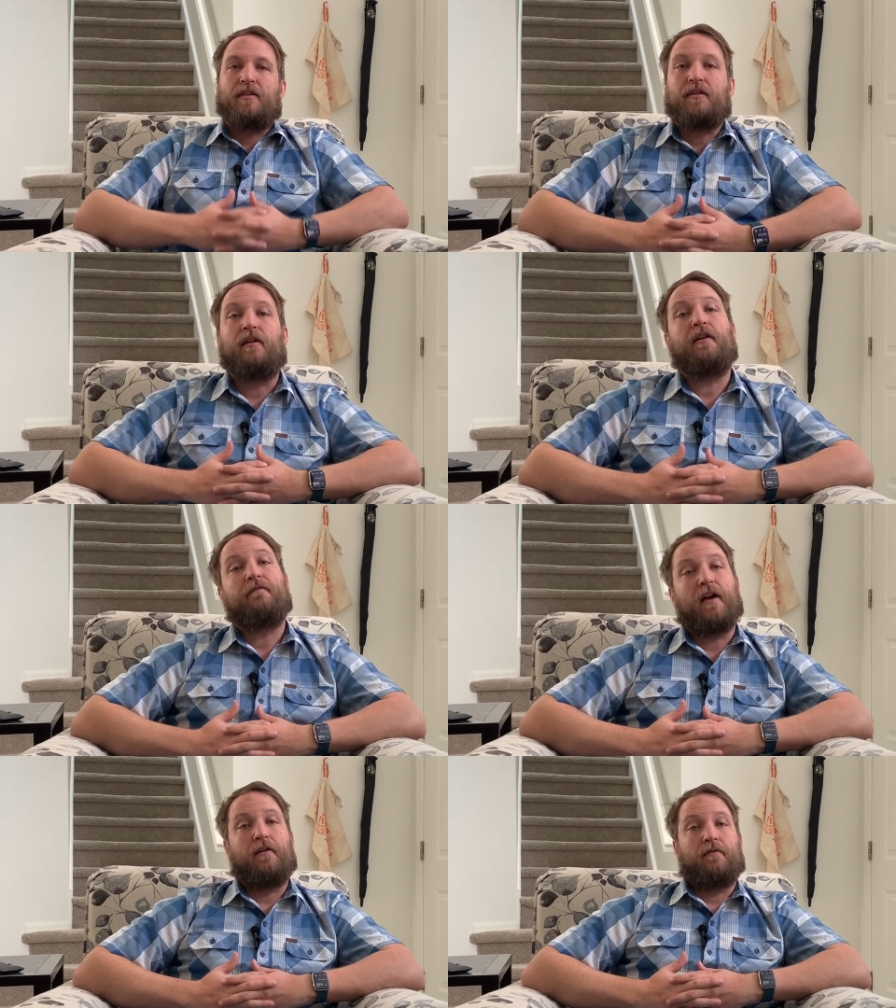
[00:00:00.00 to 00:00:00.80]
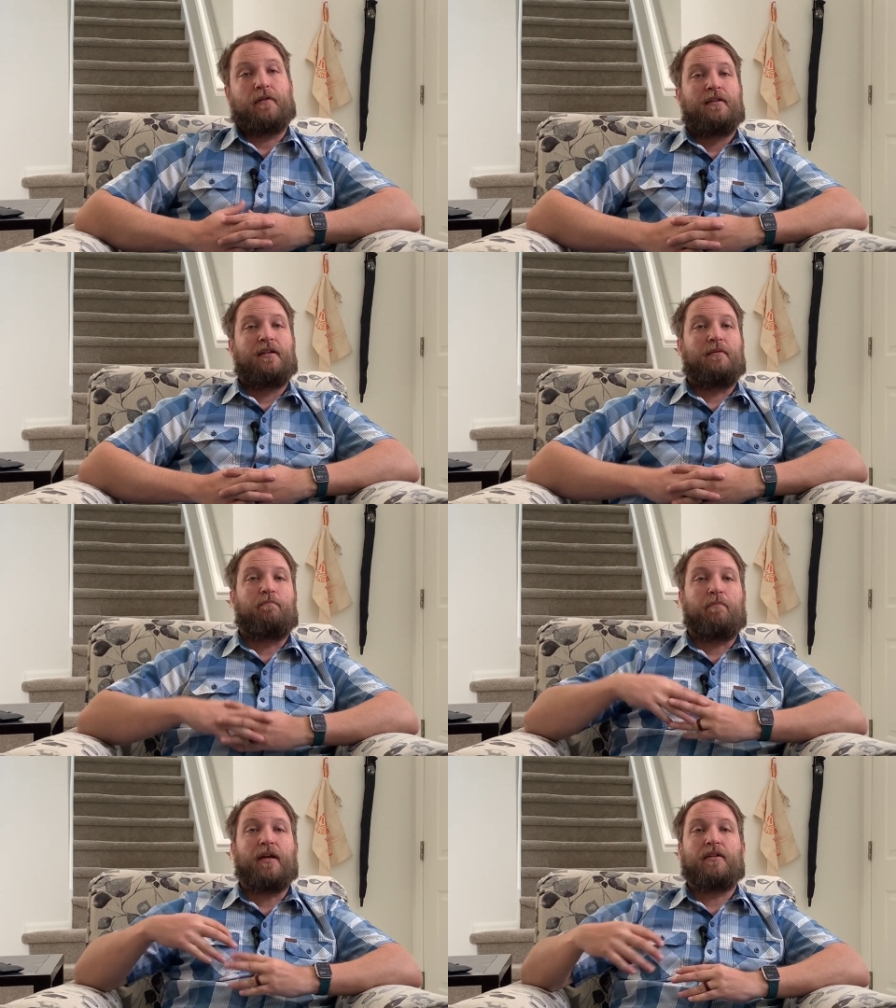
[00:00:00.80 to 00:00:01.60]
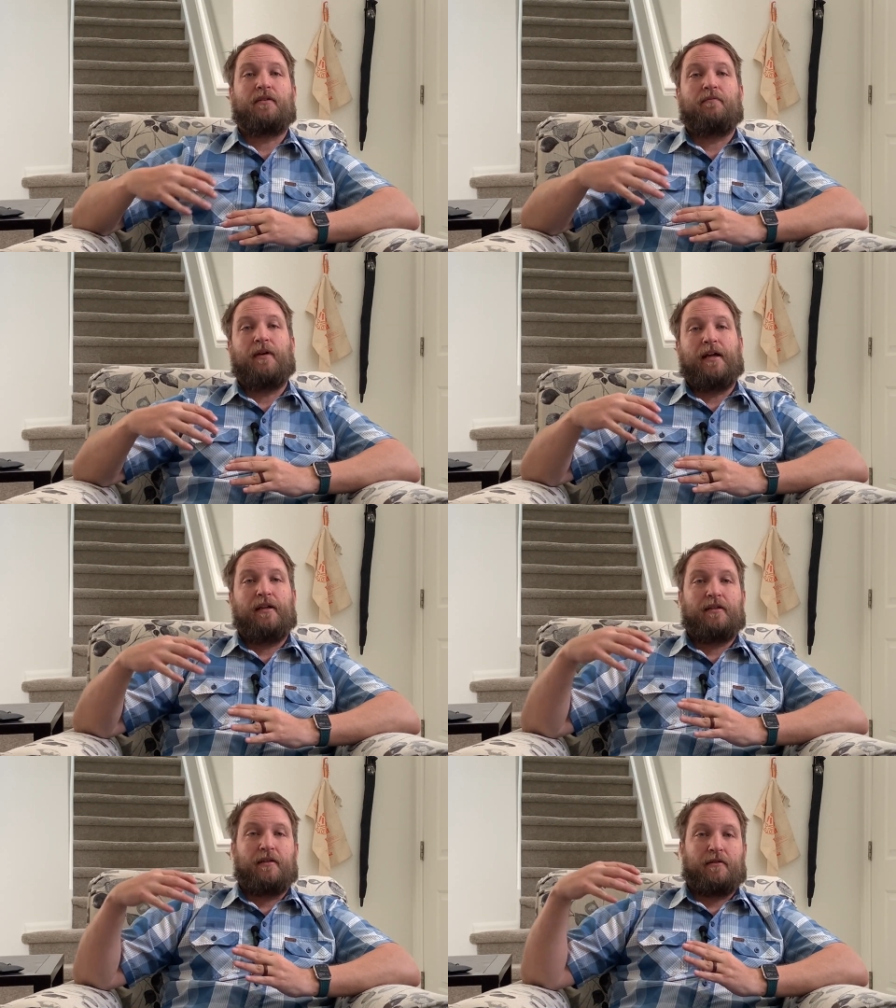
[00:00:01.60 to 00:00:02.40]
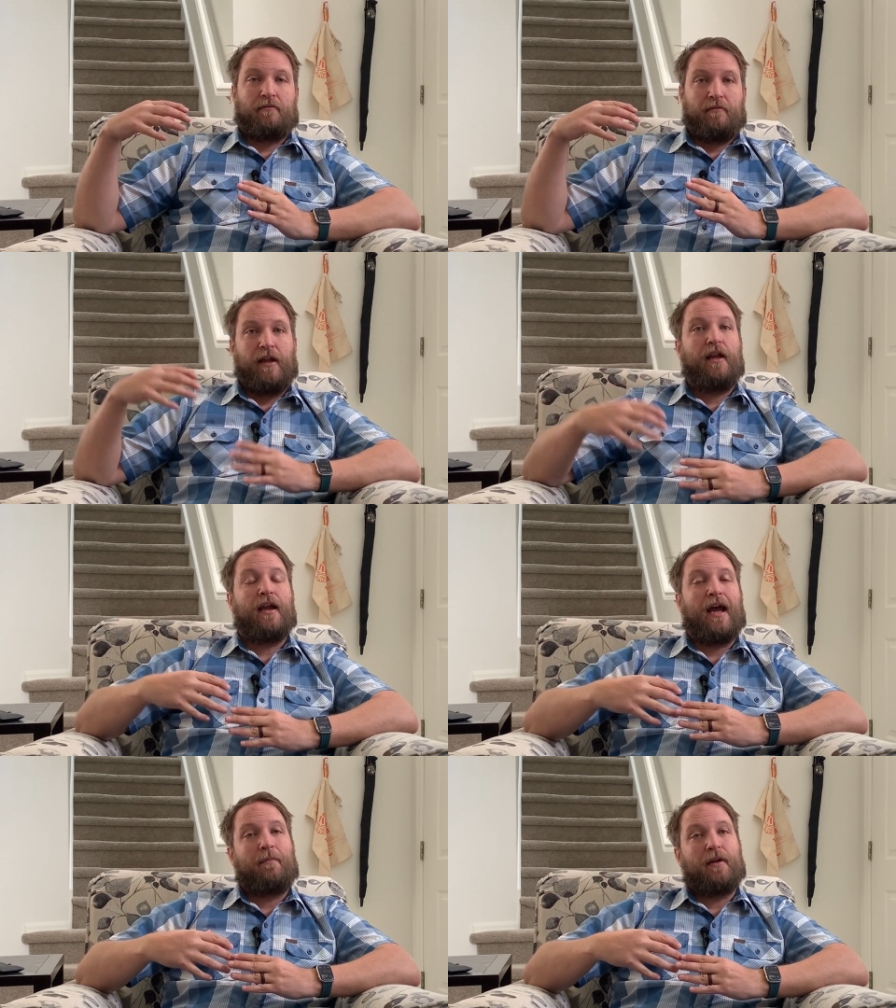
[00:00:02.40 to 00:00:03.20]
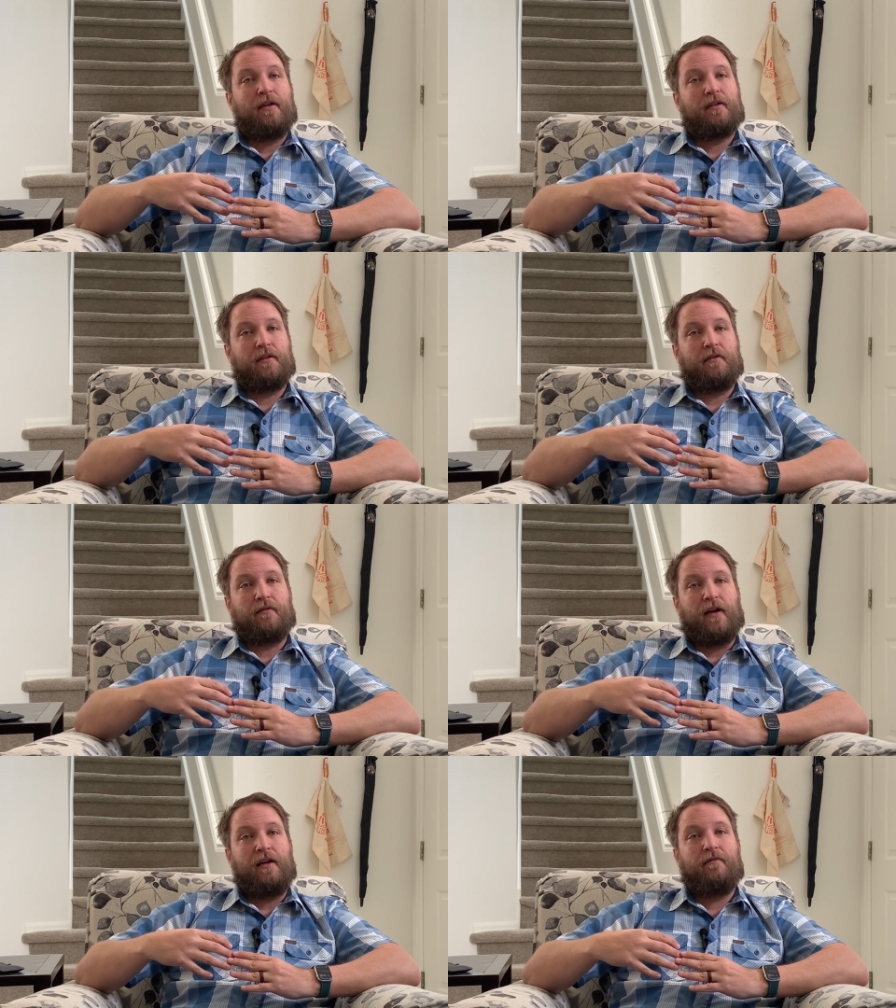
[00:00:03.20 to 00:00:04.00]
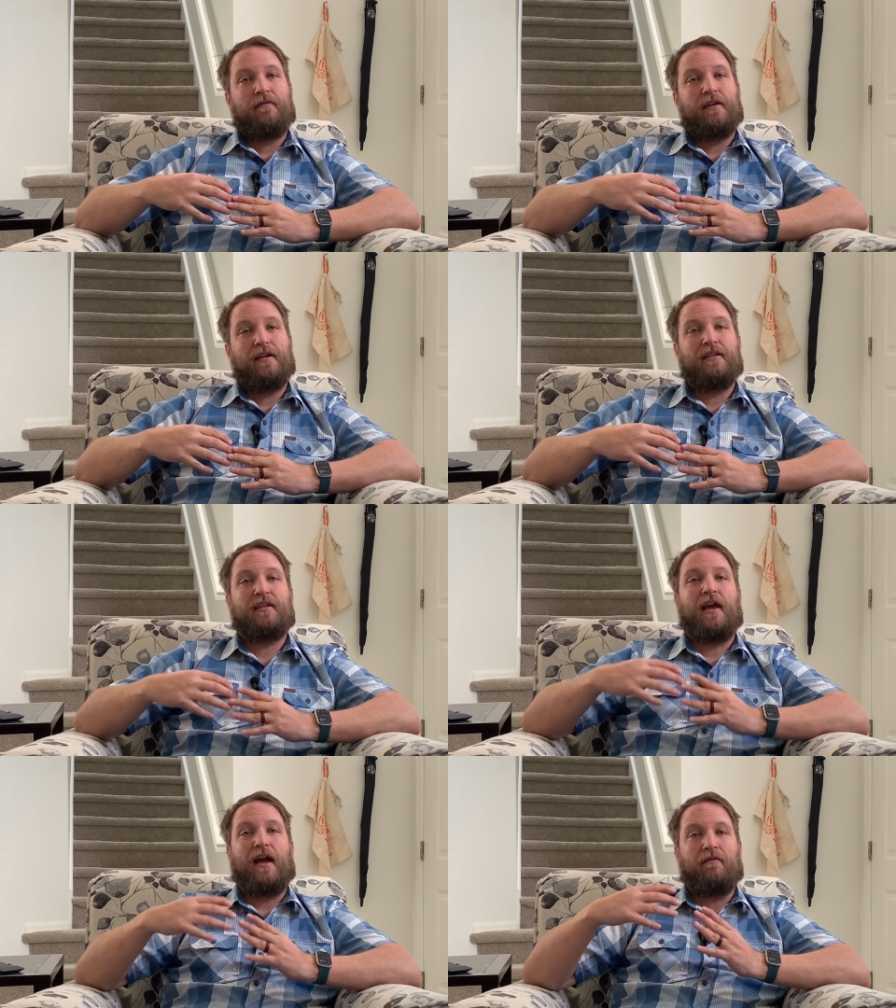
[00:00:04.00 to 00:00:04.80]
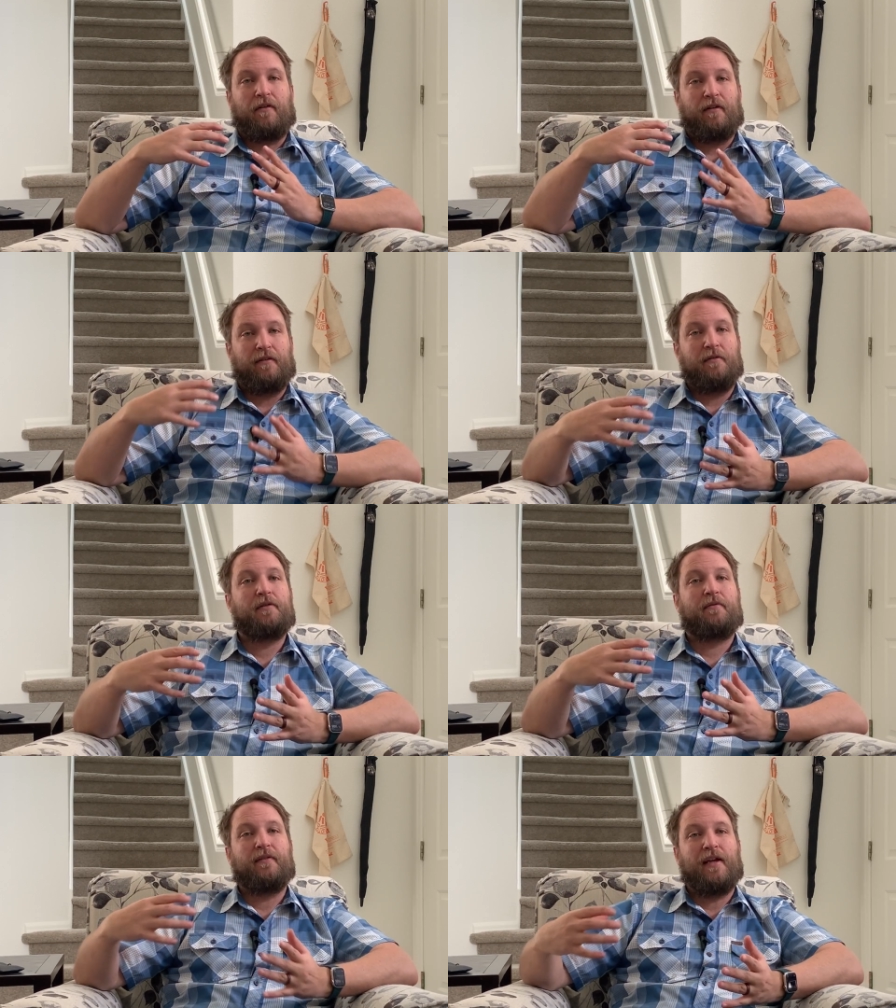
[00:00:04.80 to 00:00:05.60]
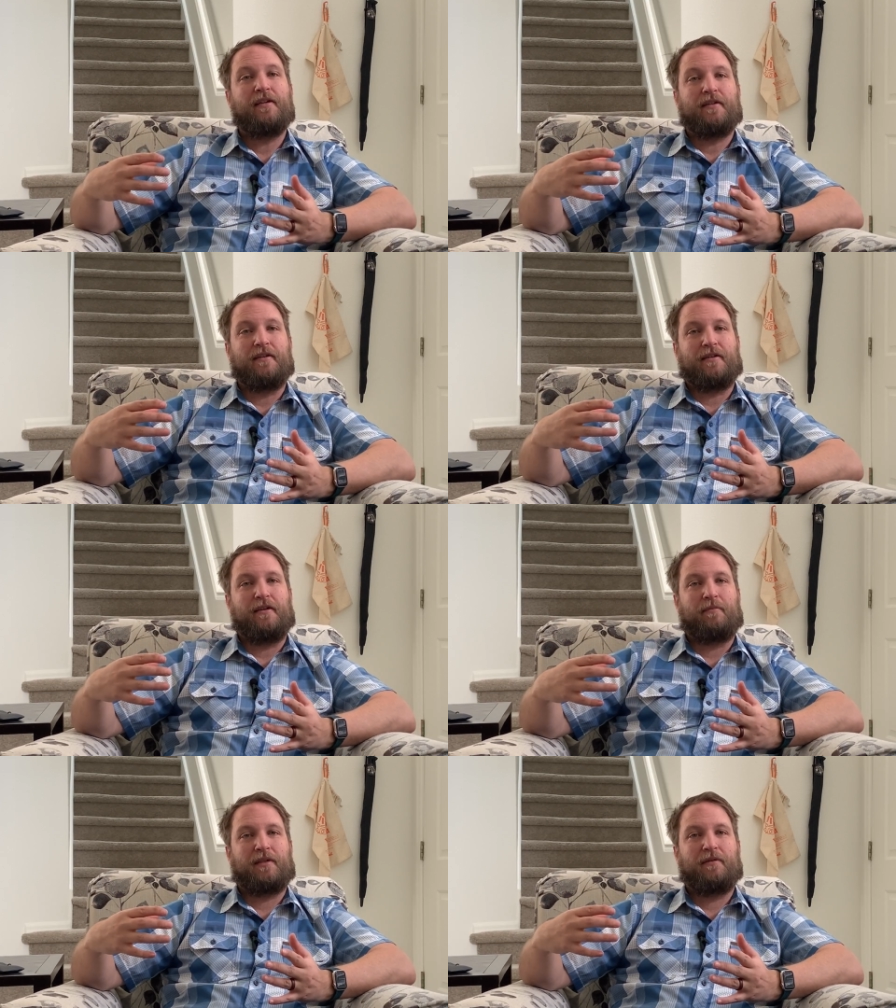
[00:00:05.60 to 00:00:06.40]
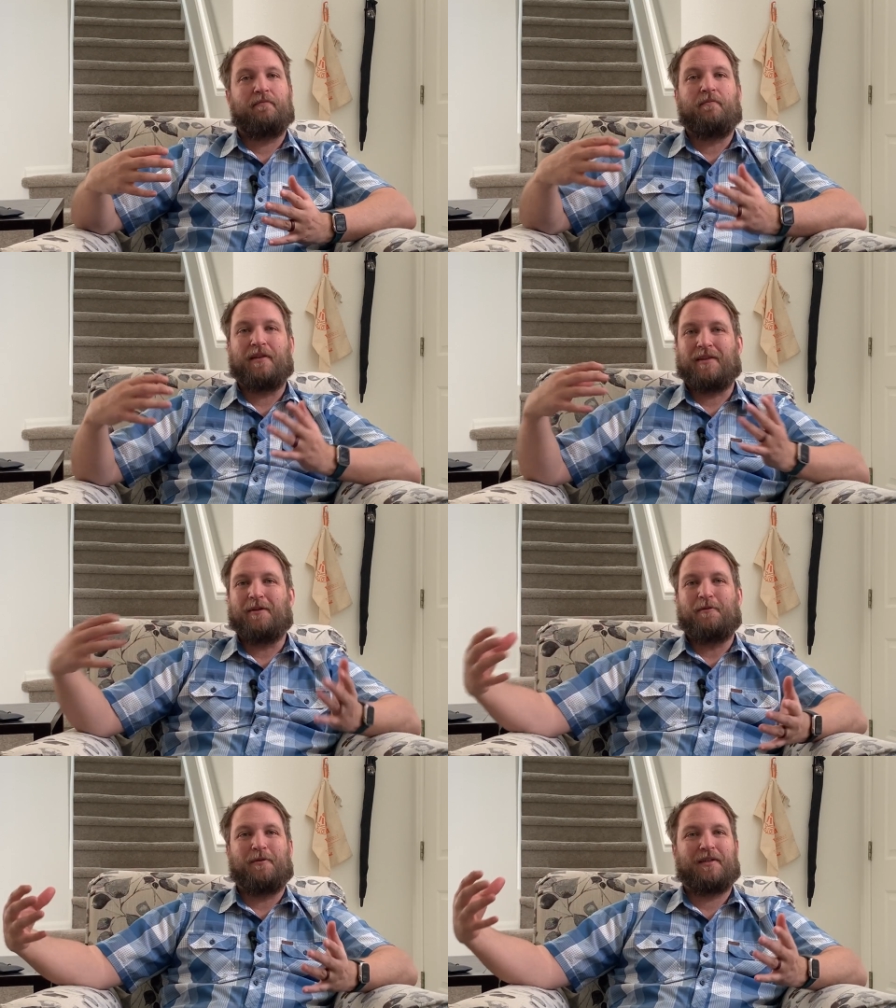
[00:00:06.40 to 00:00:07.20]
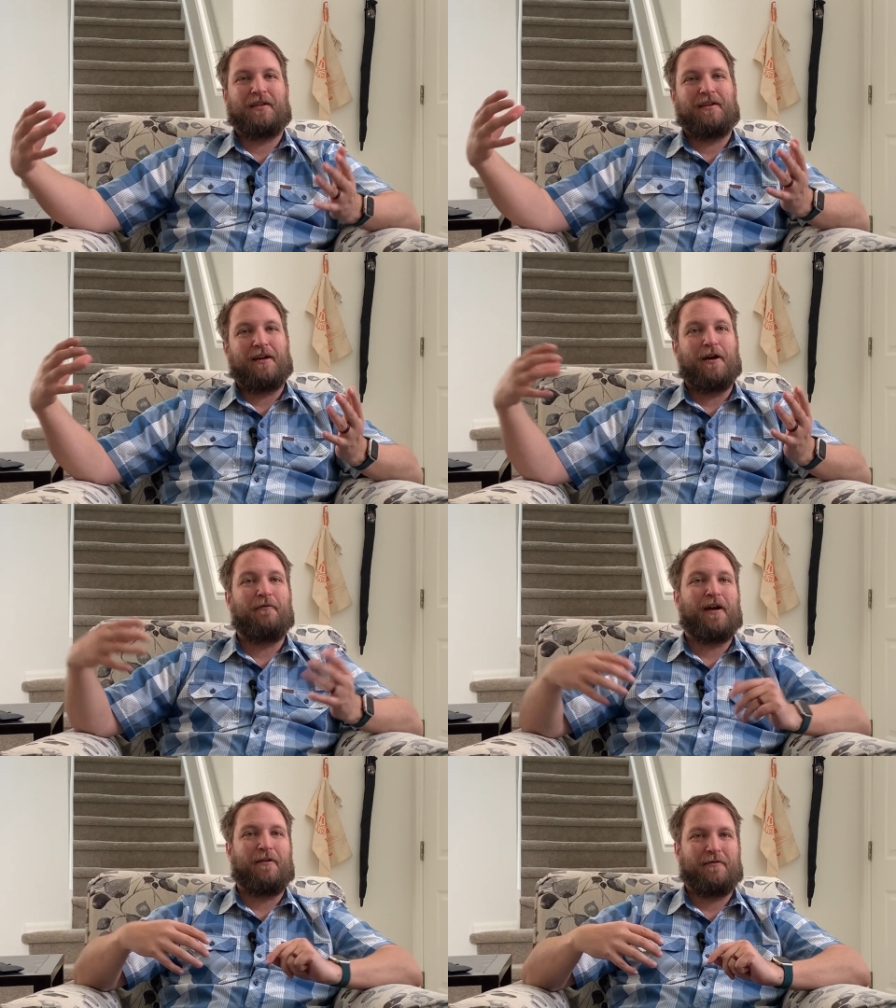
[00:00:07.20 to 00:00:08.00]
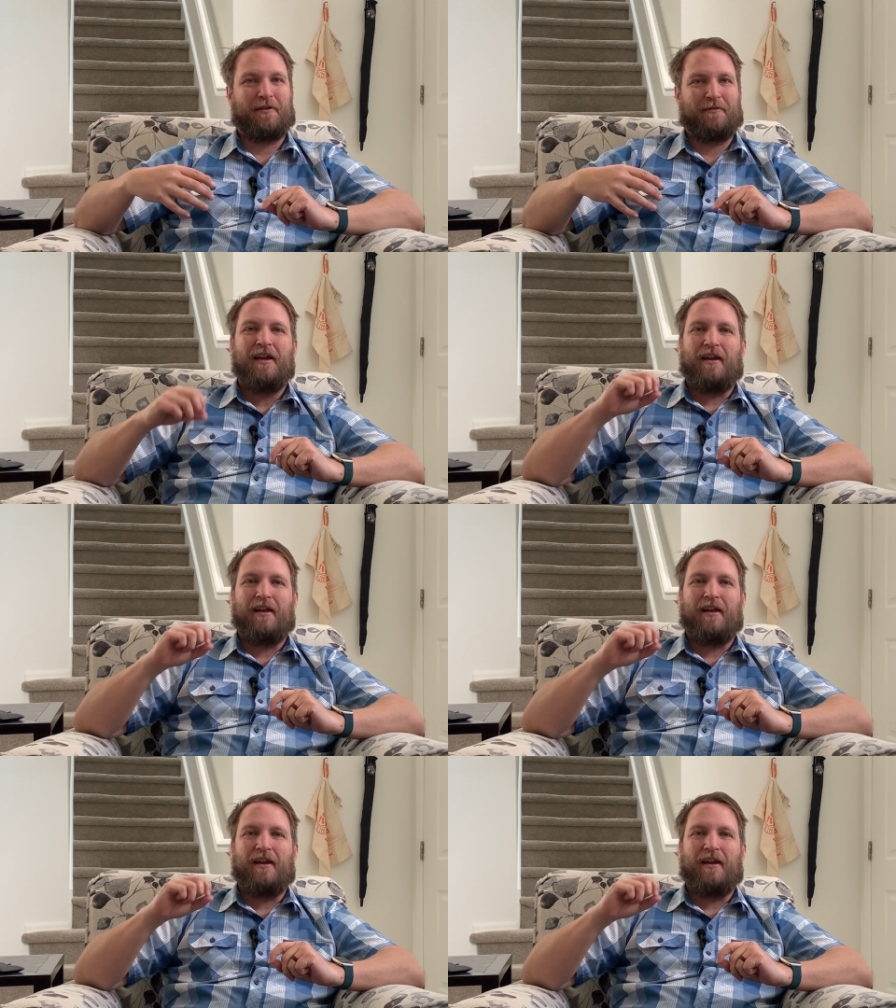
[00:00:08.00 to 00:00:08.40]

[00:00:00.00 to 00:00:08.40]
study found that the best way to create happiness in your life is to have close relationships with those around you.